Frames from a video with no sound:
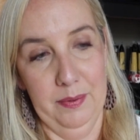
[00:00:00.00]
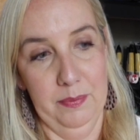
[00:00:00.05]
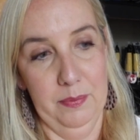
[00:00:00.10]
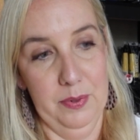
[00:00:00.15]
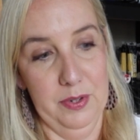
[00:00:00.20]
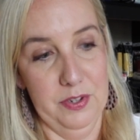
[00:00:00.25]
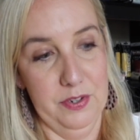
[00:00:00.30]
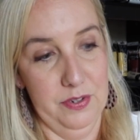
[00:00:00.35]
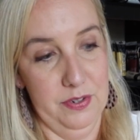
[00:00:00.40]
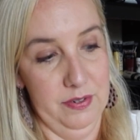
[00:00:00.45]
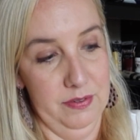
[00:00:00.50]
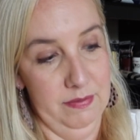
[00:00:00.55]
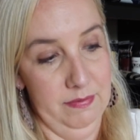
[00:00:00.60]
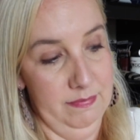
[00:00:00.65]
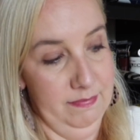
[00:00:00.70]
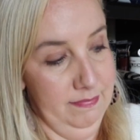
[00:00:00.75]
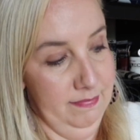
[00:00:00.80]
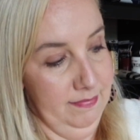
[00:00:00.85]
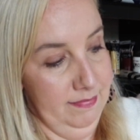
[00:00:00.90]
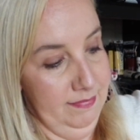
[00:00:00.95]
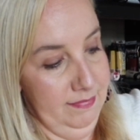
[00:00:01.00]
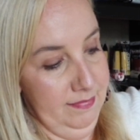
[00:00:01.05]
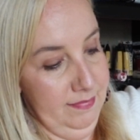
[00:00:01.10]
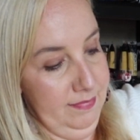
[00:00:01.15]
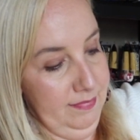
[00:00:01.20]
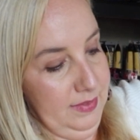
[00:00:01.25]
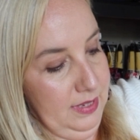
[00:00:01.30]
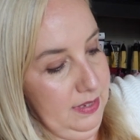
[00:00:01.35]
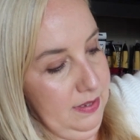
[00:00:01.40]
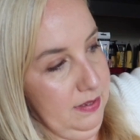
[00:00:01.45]
which
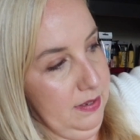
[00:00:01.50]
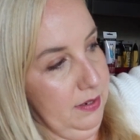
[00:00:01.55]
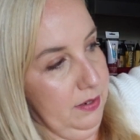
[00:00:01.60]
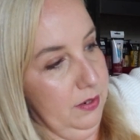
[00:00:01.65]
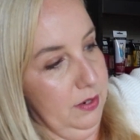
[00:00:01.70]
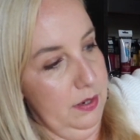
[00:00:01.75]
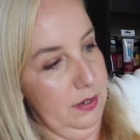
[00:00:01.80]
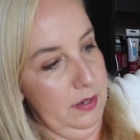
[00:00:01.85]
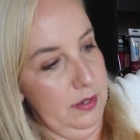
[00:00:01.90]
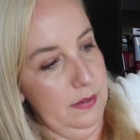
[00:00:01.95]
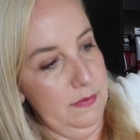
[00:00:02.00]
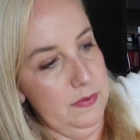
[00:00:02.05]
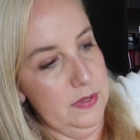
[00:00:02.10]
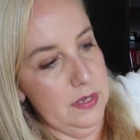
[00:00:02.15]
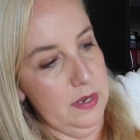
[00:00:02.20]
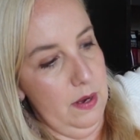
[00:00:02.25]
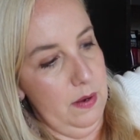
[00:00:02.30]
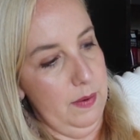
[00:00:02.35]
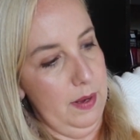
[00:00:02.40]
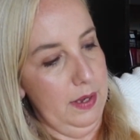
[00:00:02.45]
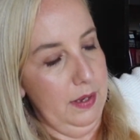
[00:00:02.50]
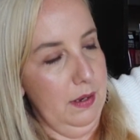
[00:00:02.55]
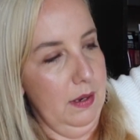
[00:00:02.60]
is unheard of. So I